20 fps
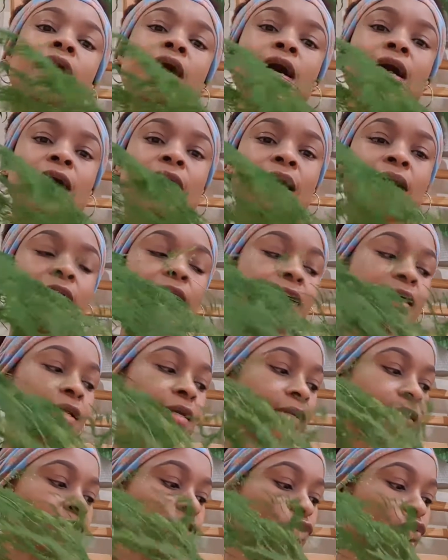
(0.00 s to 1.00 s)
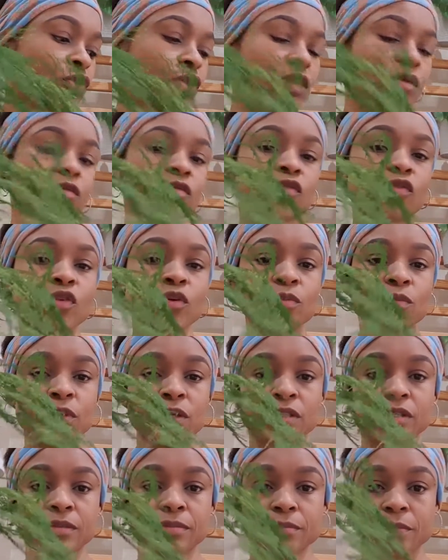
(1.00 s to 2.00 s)
I took him from
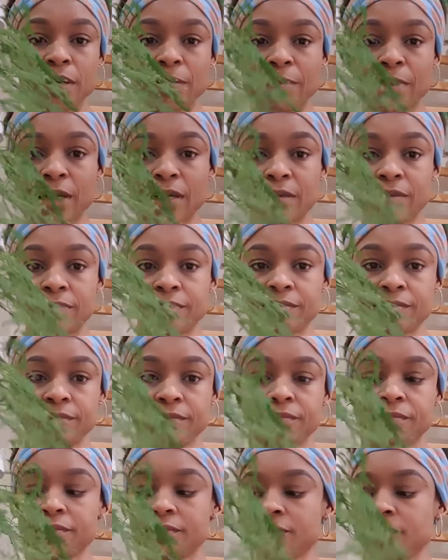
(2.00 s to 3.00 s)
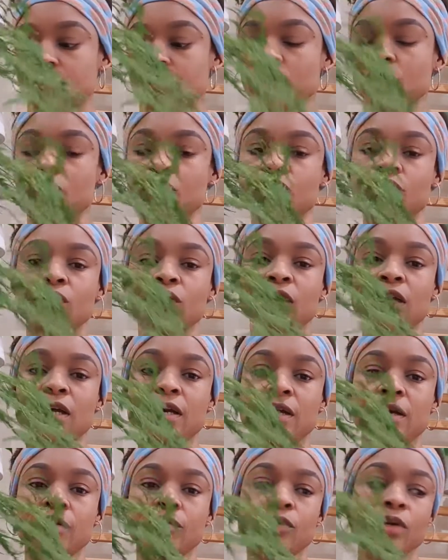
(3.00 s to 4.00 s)
this mama. You know,
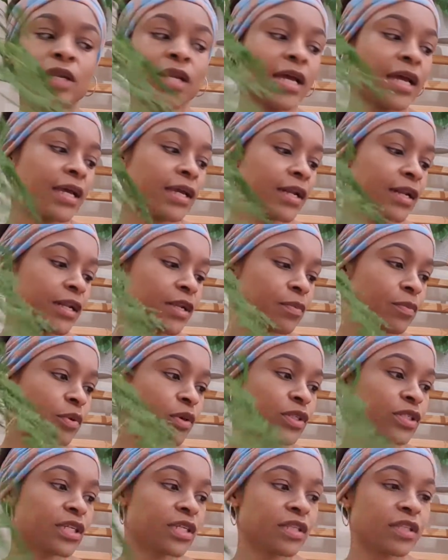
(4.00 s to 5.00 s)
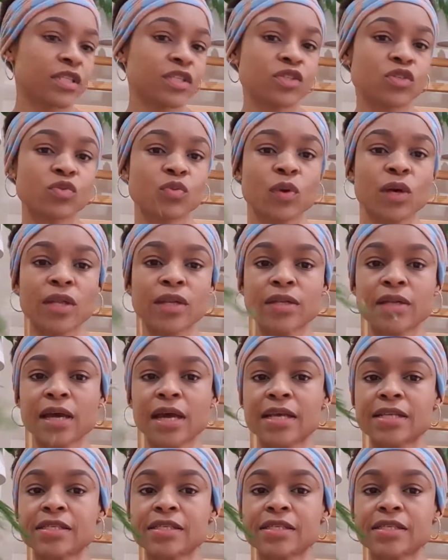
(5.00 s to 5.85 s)
when I repotted this one, I